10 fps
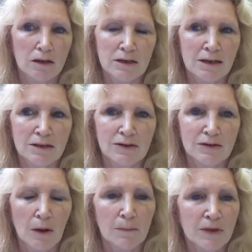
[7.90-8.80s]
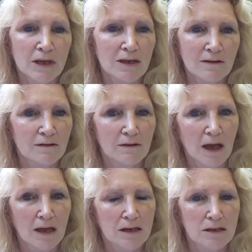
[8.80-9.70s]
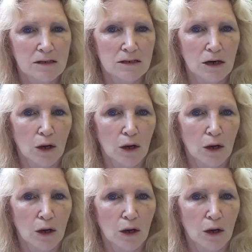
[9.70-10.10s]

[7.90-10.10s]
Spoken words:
It's something that